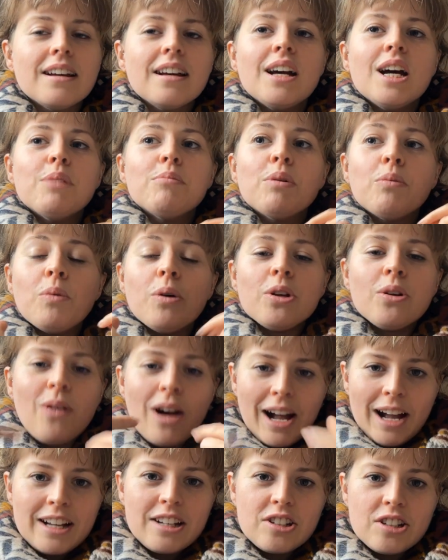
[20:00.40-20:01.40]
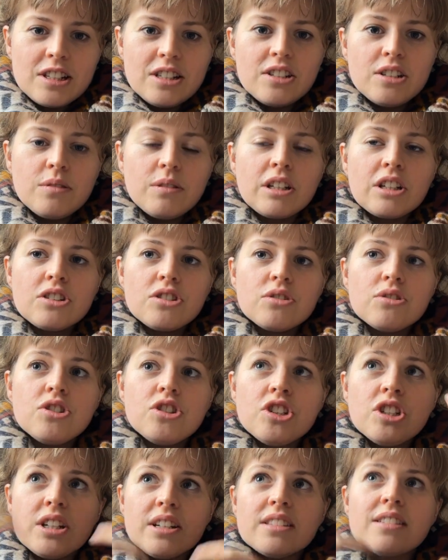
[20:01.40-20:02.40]
But what you're actually doing is you're
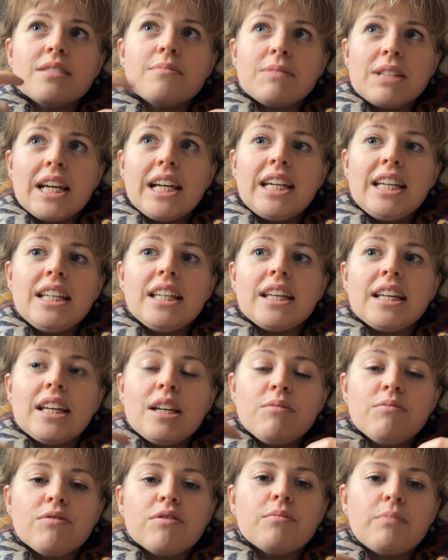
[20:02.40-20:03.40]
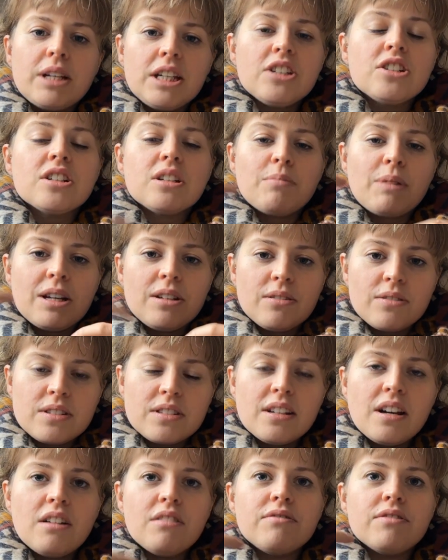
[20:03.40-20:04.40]
just obtaining information about
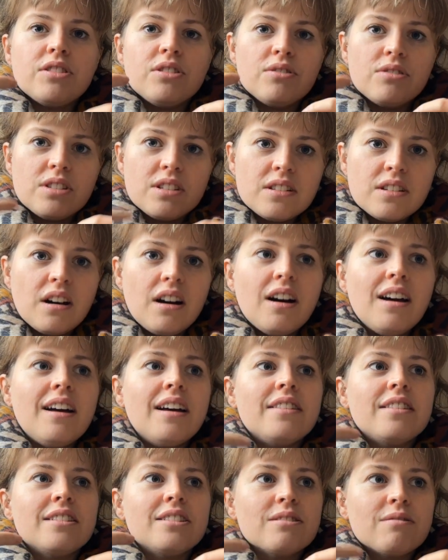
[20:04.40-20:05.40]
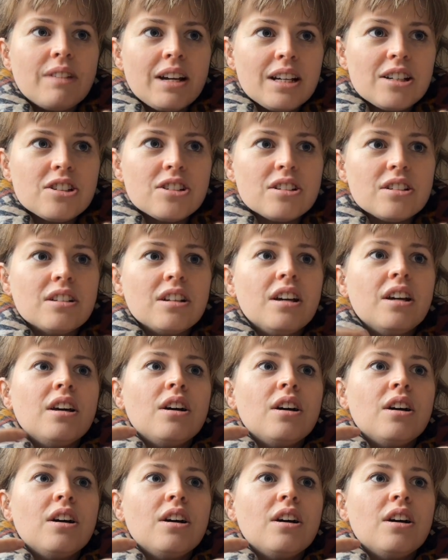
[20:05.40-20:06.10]
yourself and your desire and the direction